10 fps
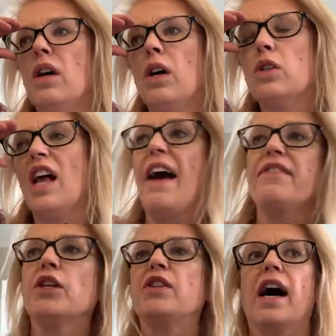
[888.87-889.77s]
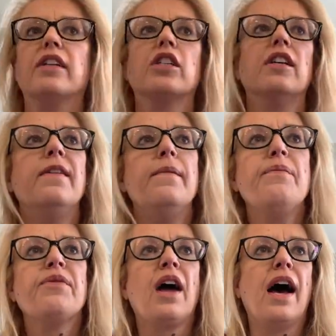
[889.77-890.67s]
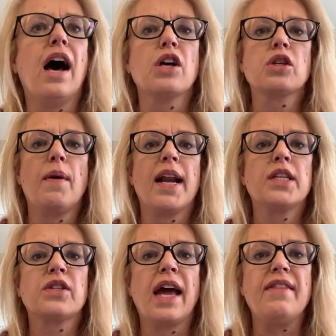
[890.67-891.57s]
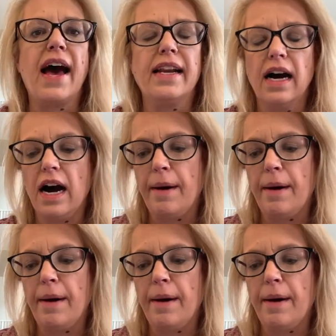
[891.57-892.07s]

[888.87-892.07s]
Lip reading: whose lives you touch. I also want to say that